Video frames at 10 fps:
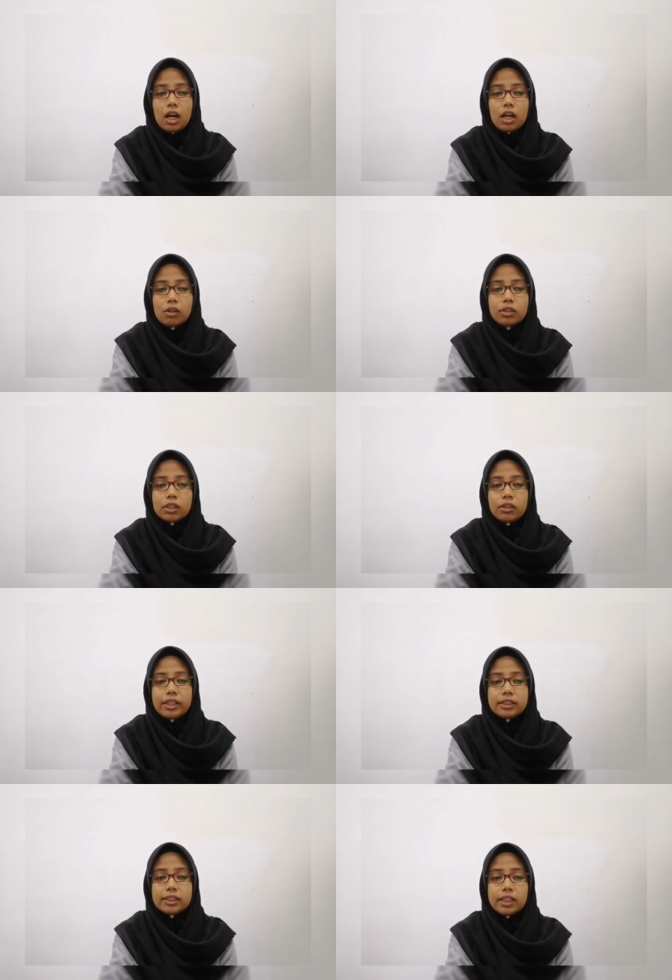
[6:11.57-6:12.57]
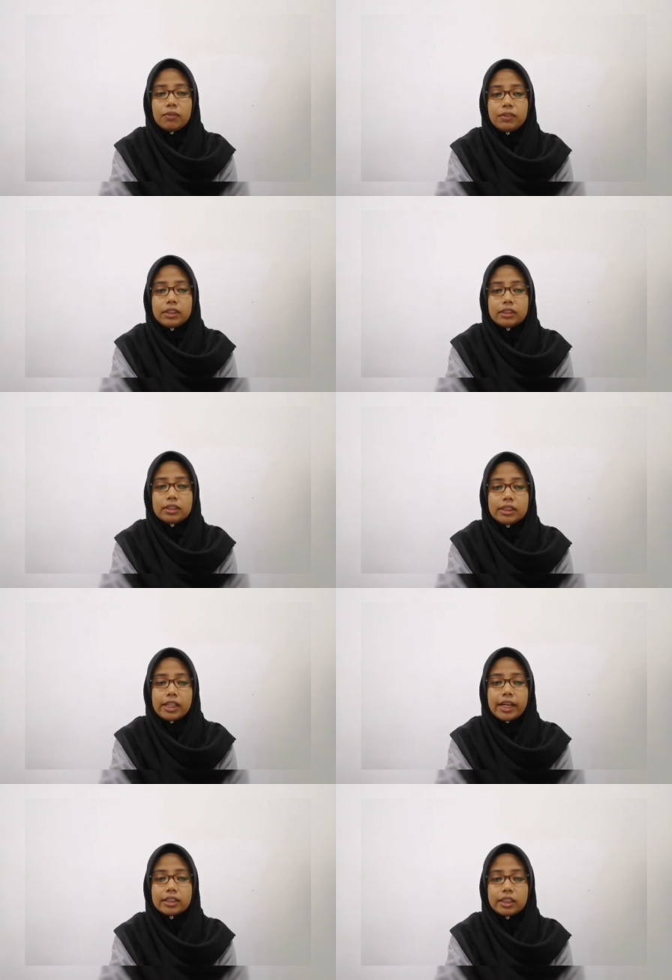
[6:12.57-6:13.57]
how the condenser
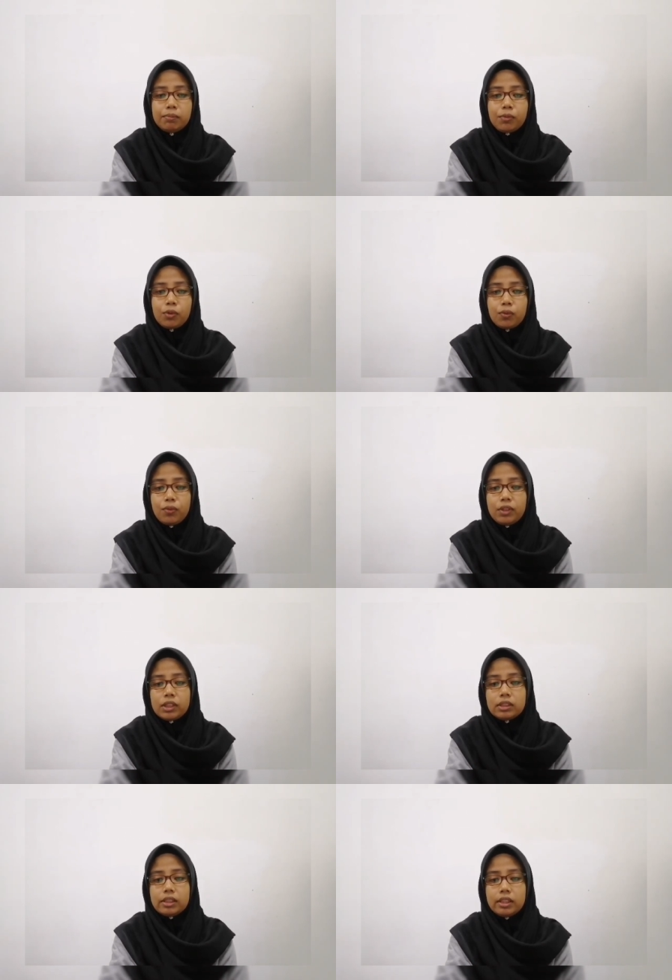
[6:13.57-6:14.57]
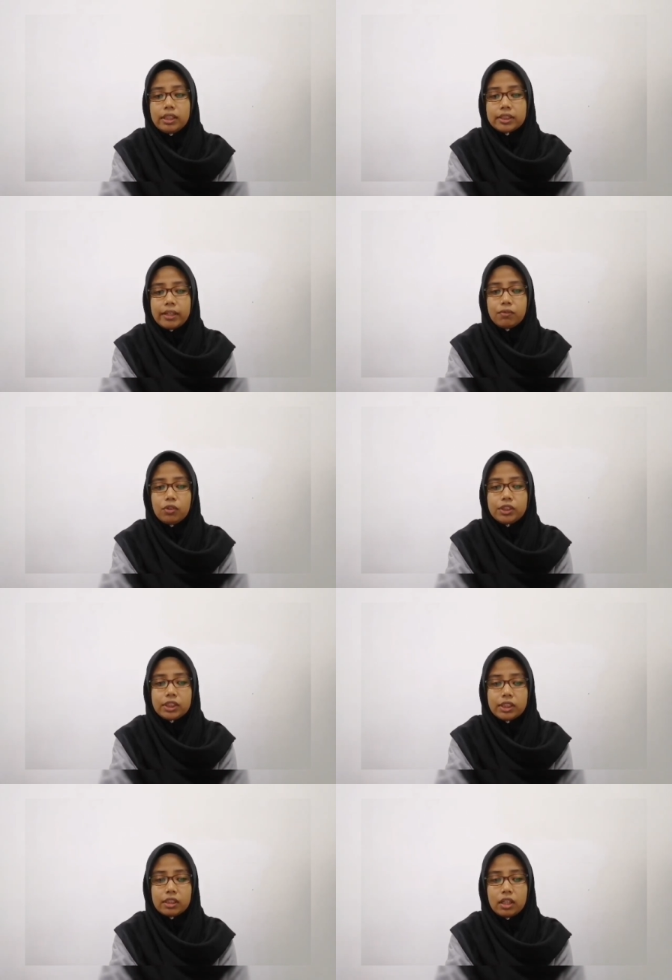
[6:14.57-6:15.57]
efficiency has improved with the design
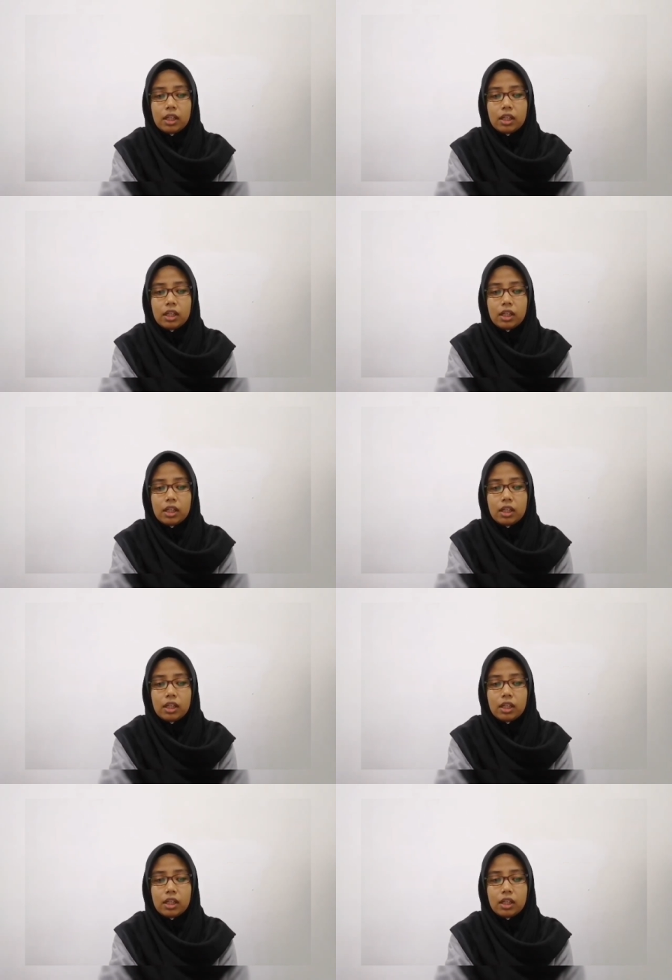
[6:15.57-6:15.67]
evolution,